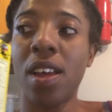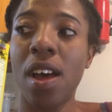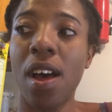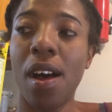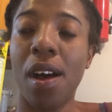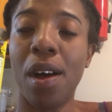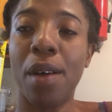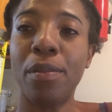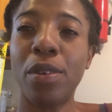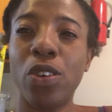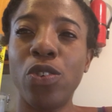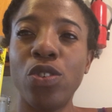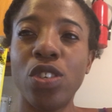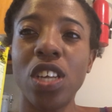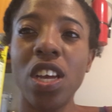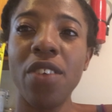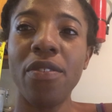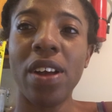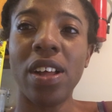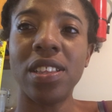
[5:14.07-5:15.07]
um
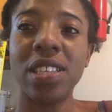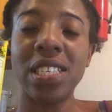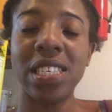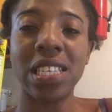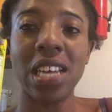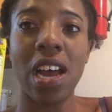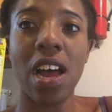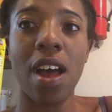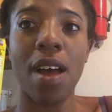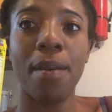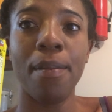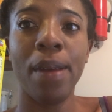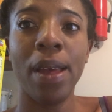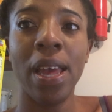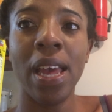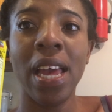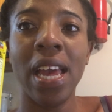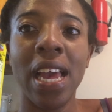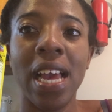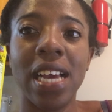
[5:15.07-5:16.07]
usually around this time
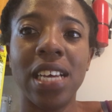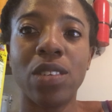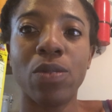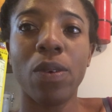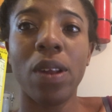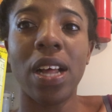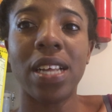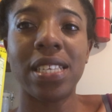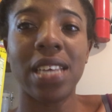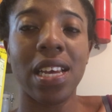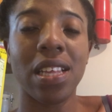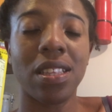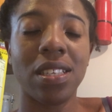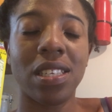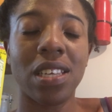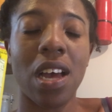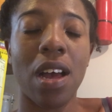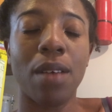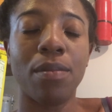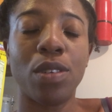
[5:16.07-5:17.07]
is when I take the
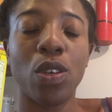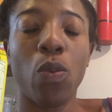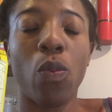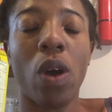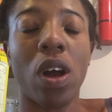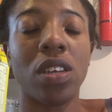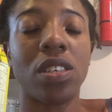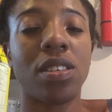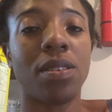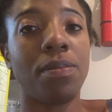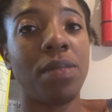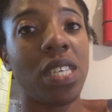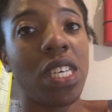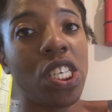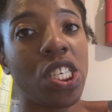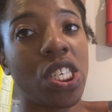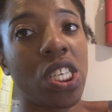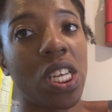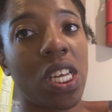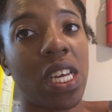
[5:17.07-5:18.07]
time to wash some
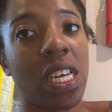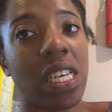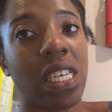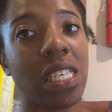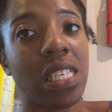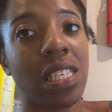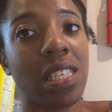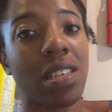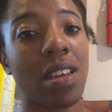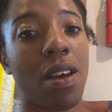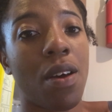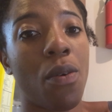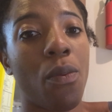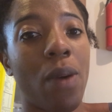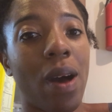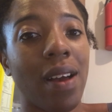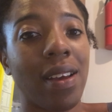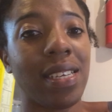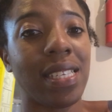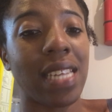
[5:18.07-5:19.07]
dishes
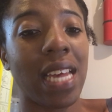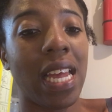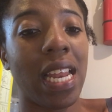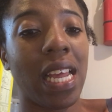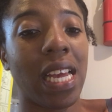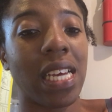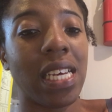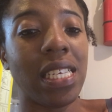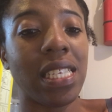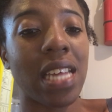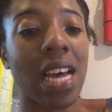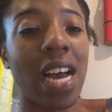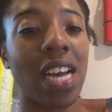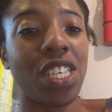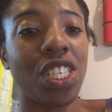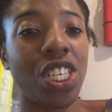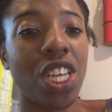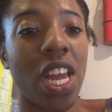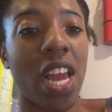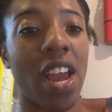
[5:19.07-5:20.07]
while he's eating in his high
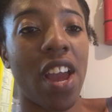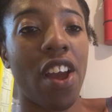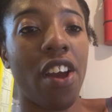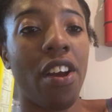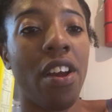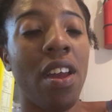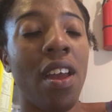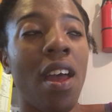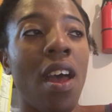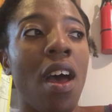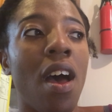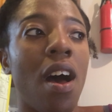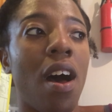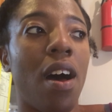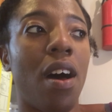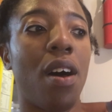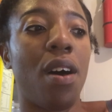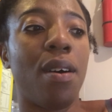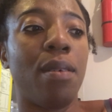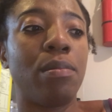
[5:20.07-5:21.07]
chair,
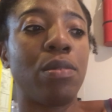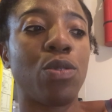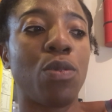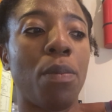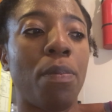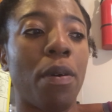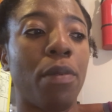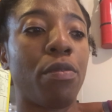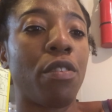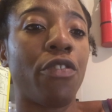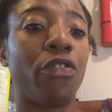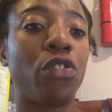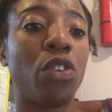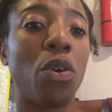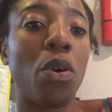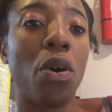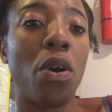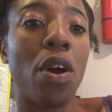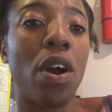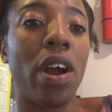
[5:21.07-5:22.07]
um, sweep up the
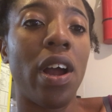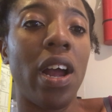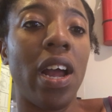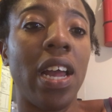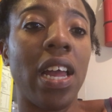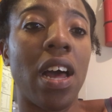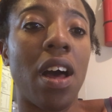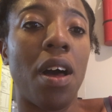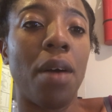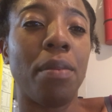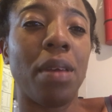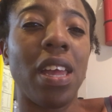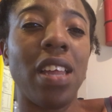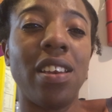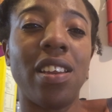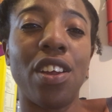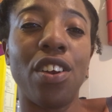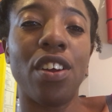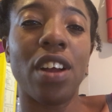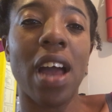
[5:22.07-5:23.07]
floor, um,
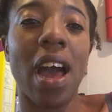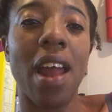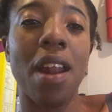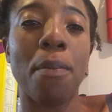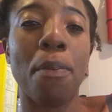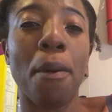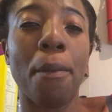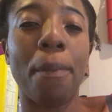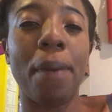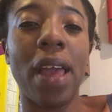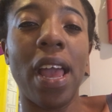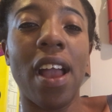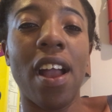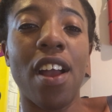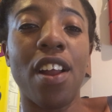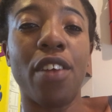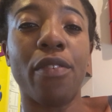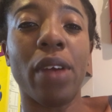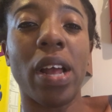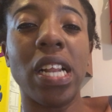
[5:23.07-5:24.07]
get dinner kind of
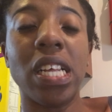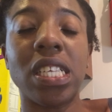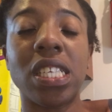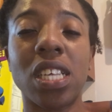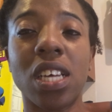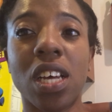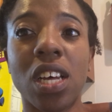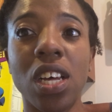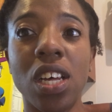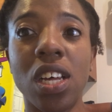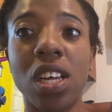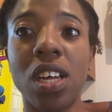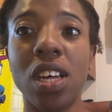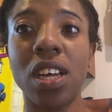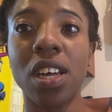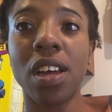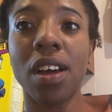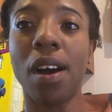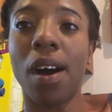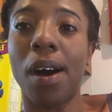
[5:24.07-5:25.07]
prepared and ready to
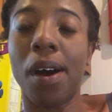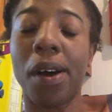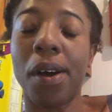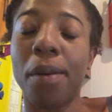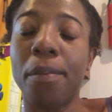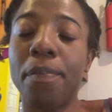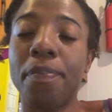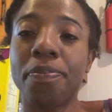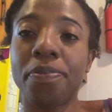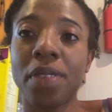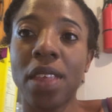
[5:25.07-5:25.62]
cook. Um,